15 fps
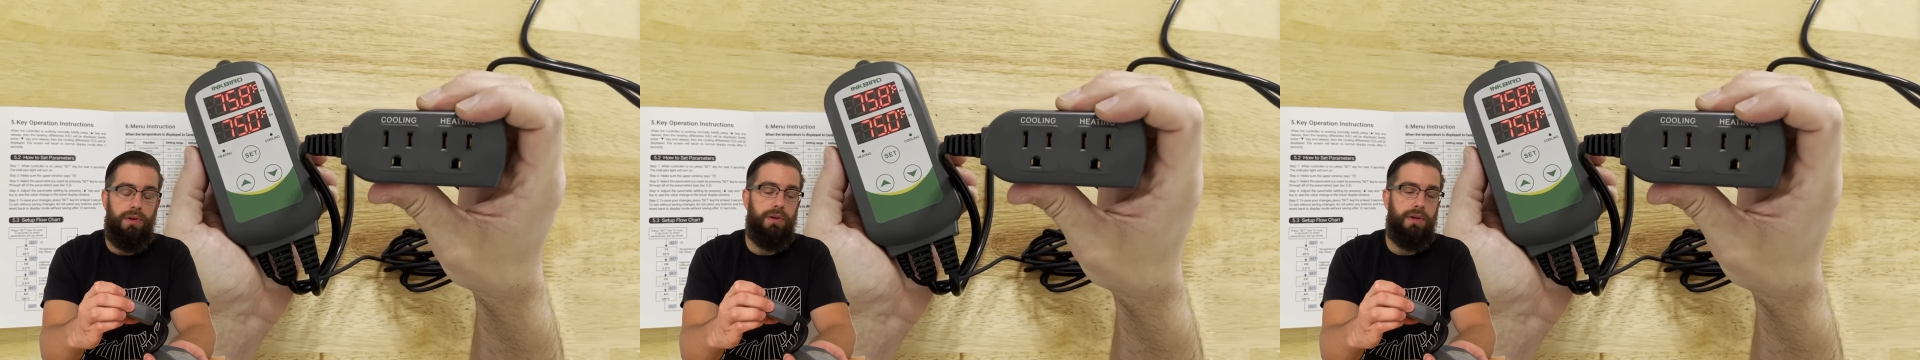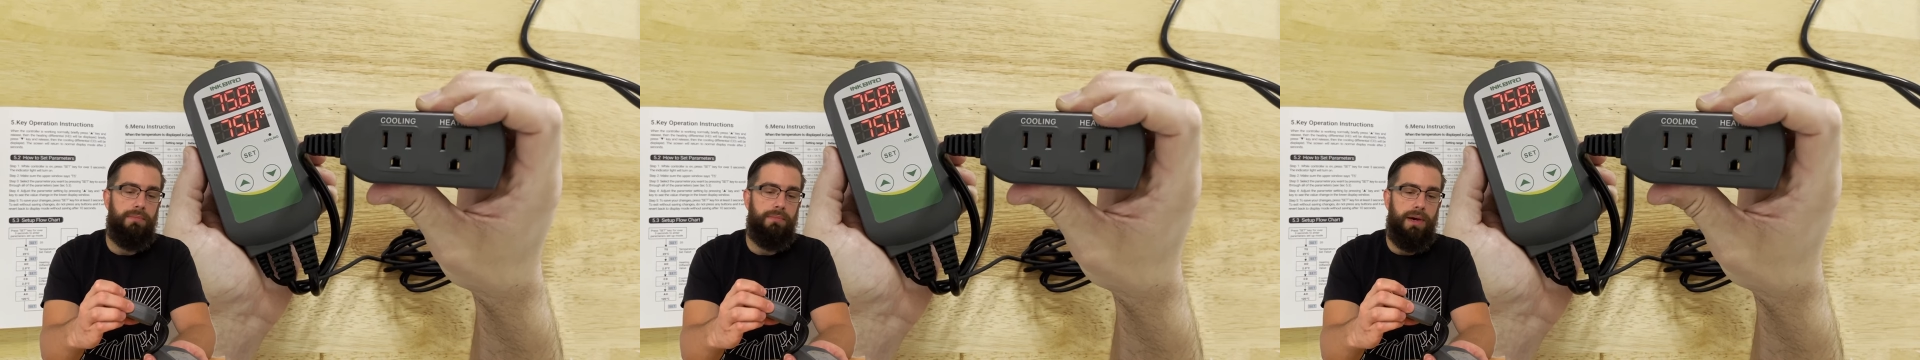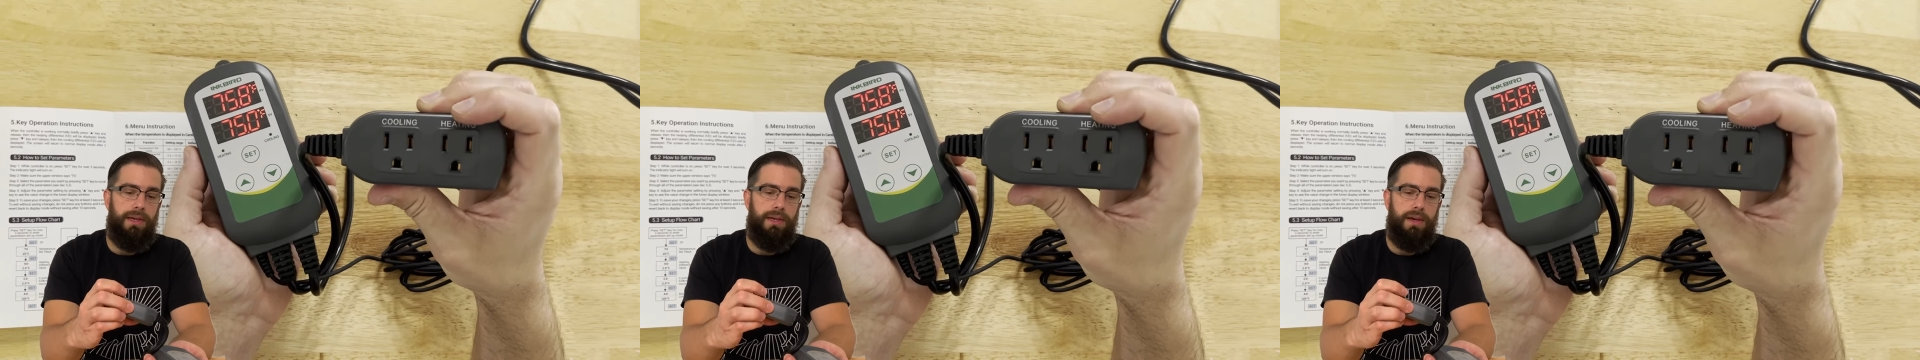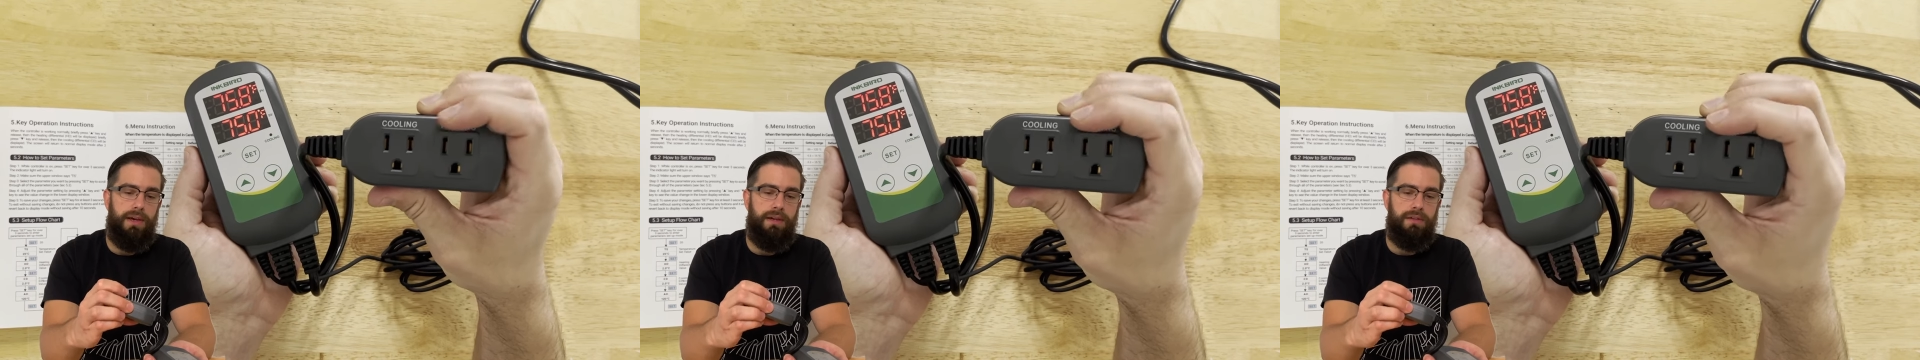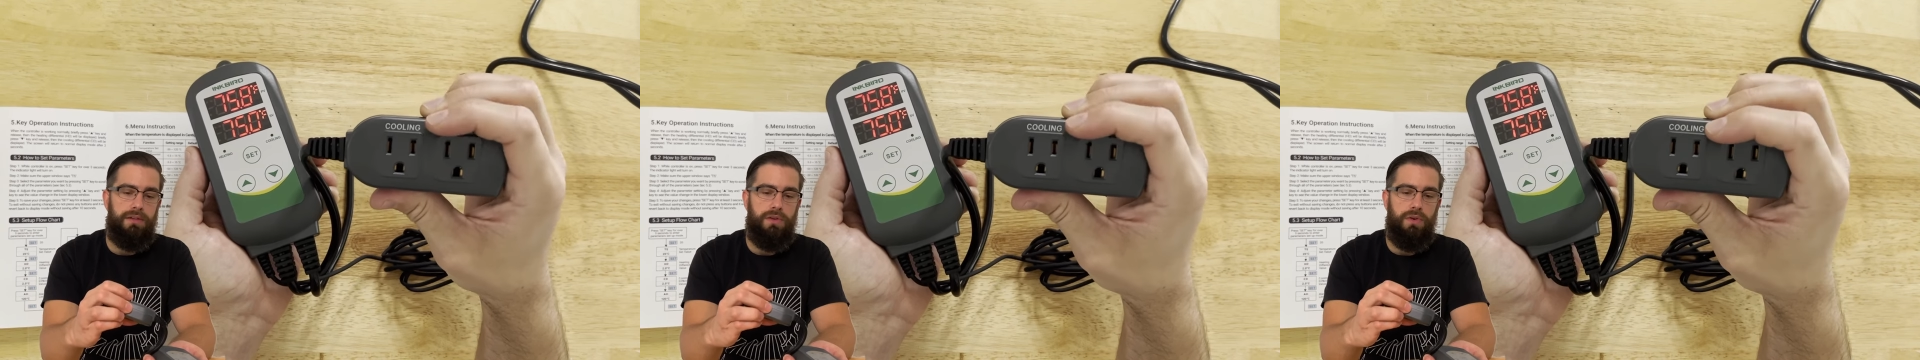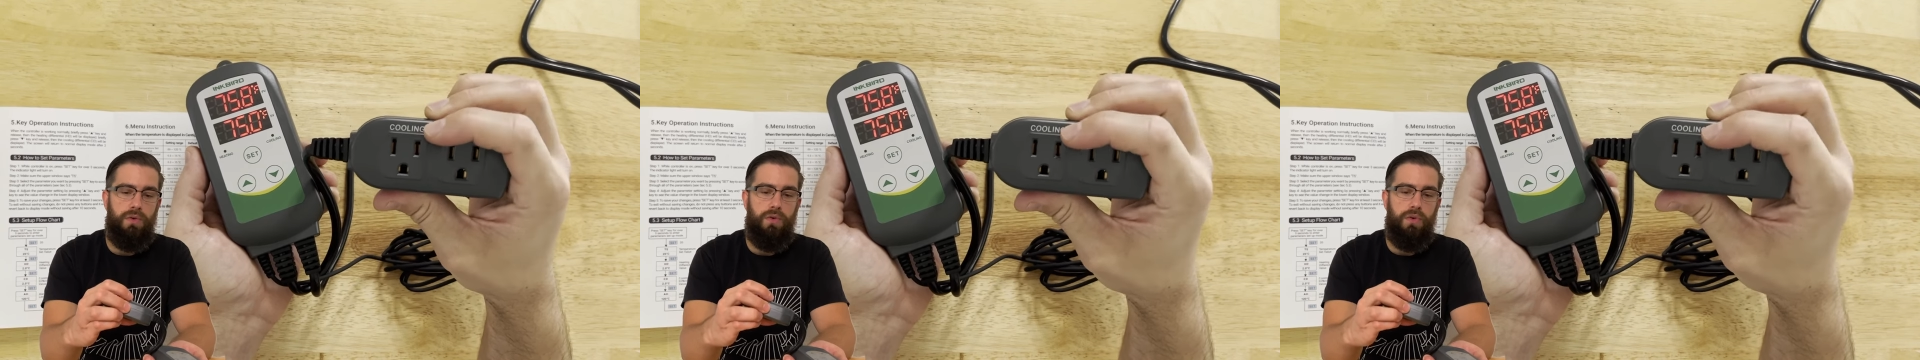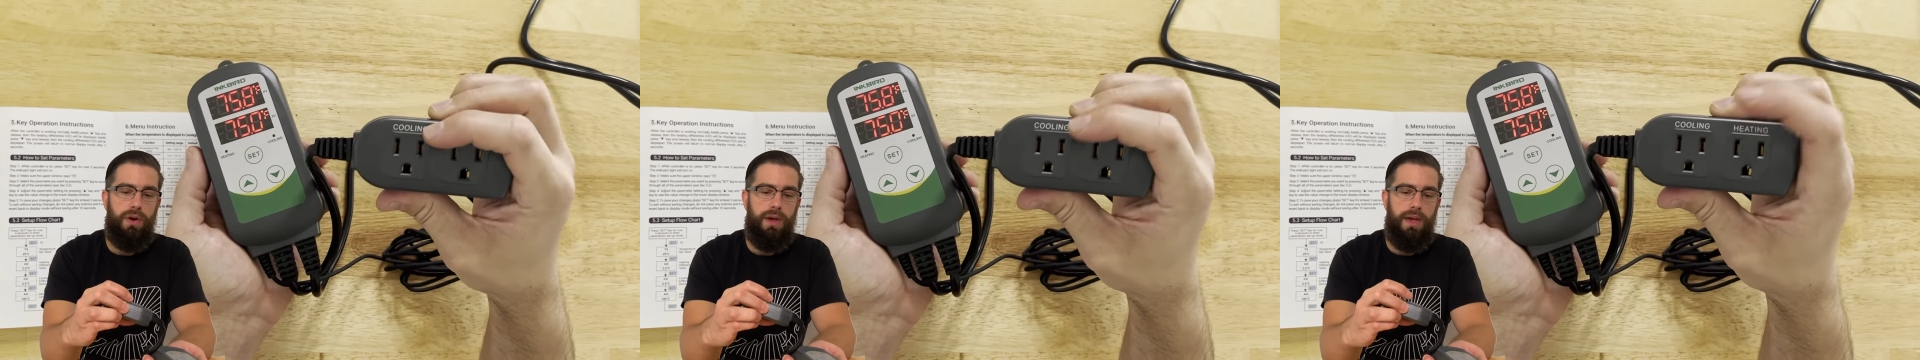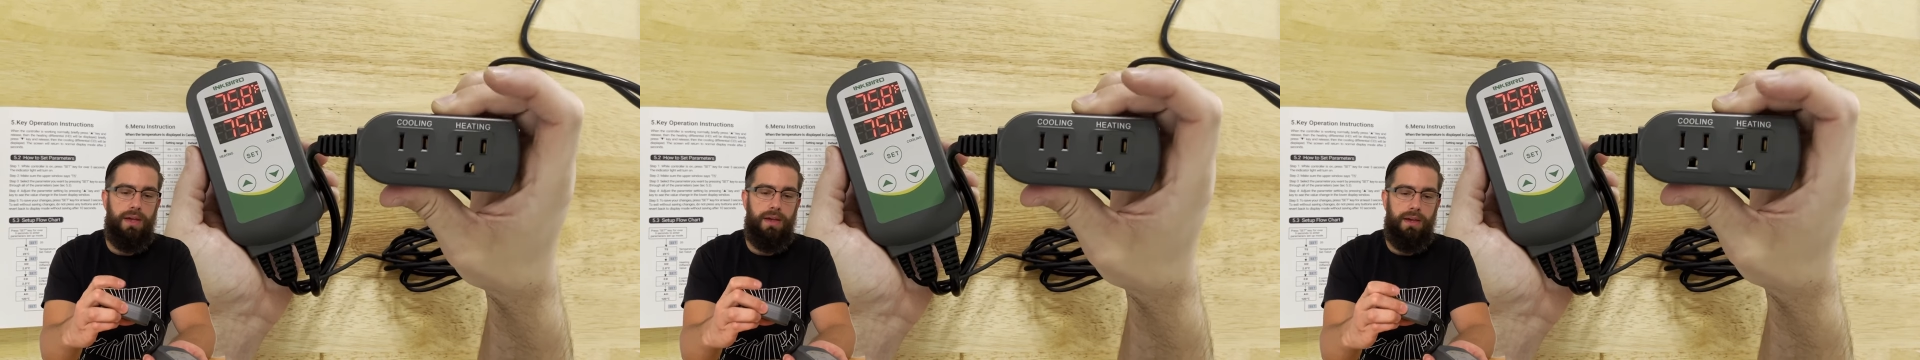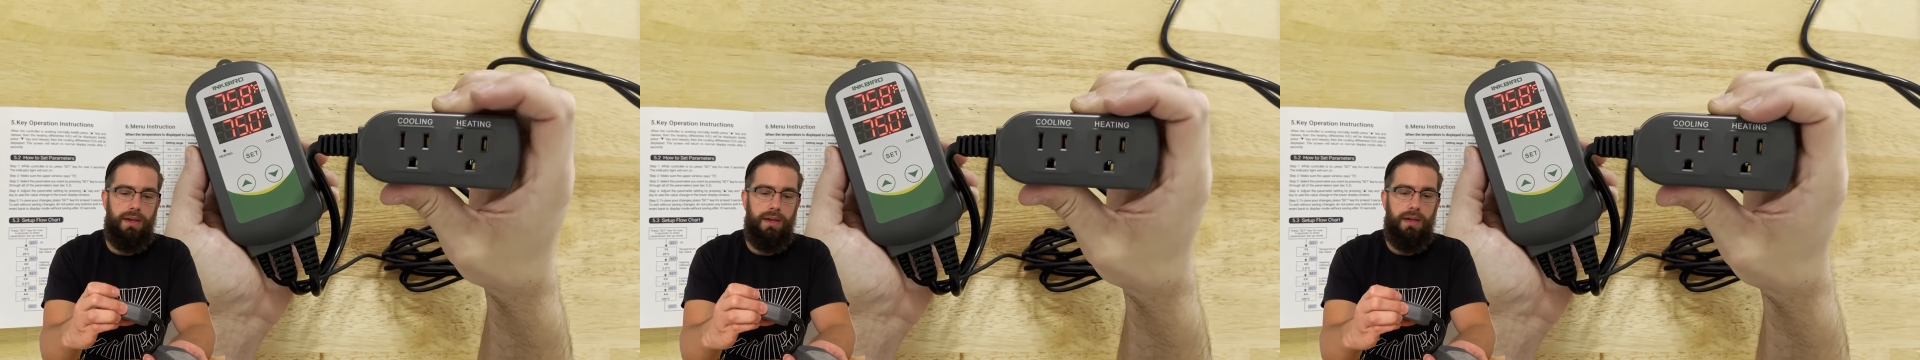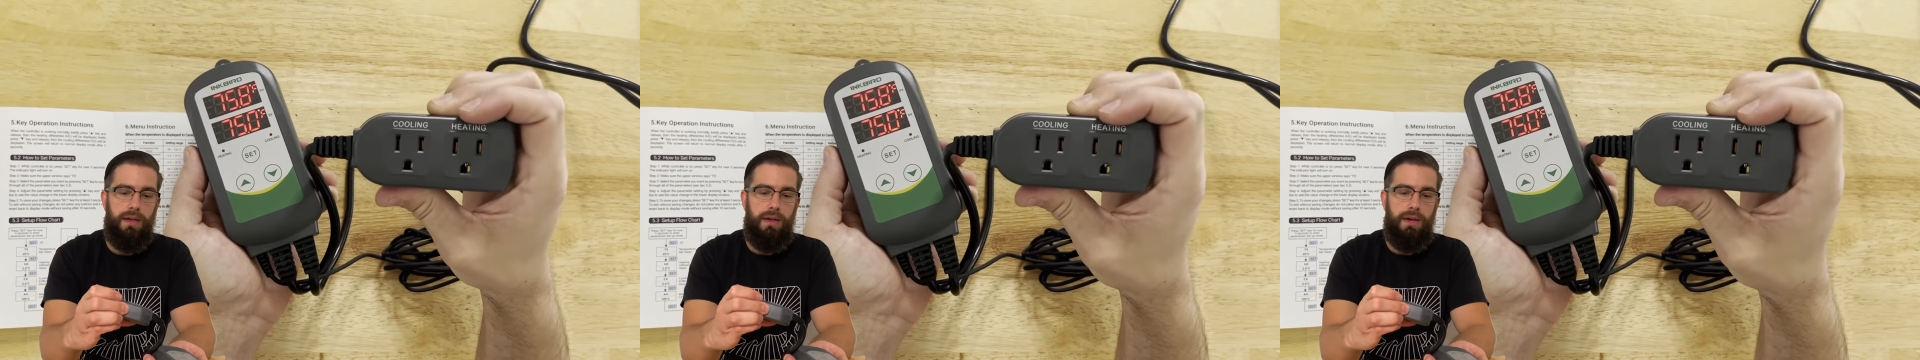or in my case, or a